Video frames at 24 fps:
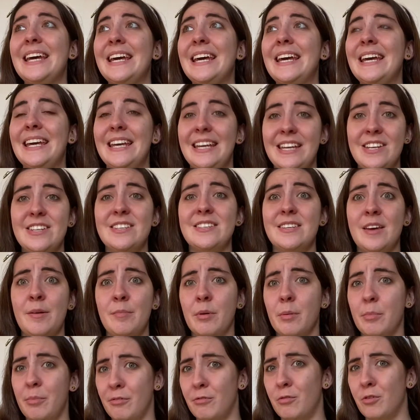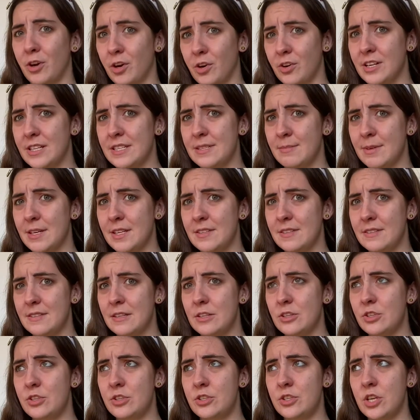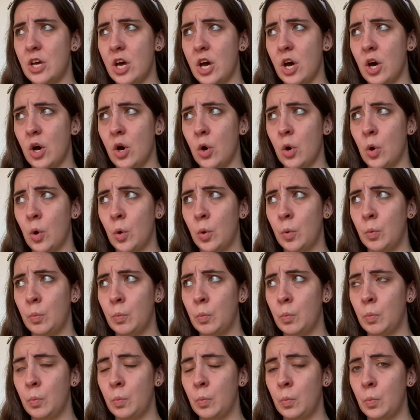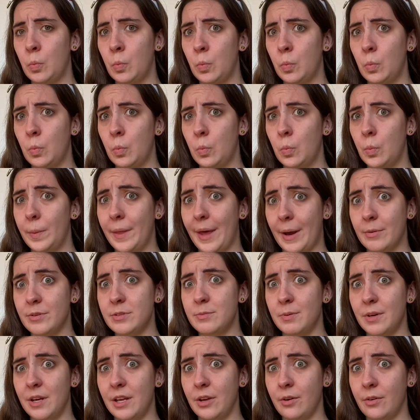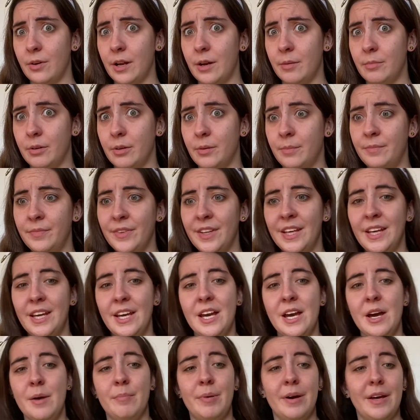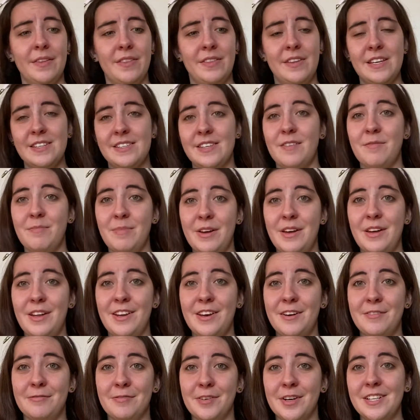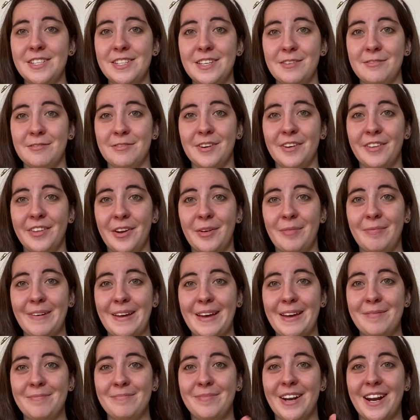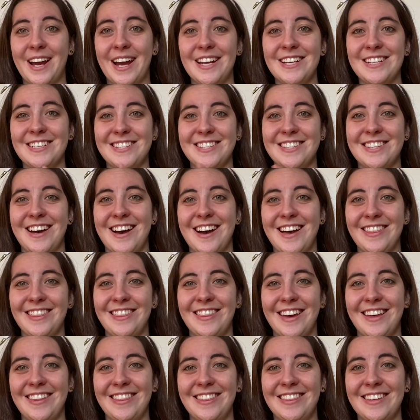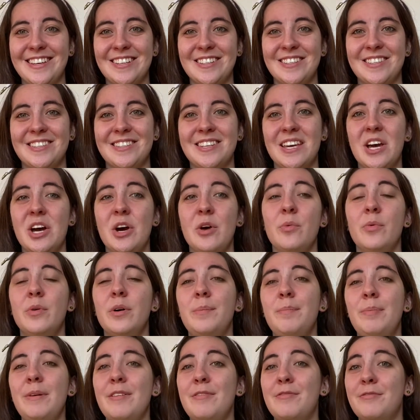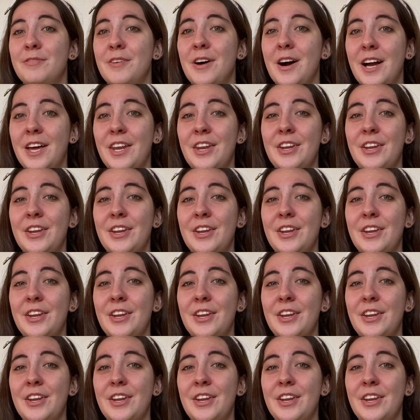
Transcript: in December before Christmas. So that was pretty incredible. But these have been freezing for a little bit, but I just thought that this would be fun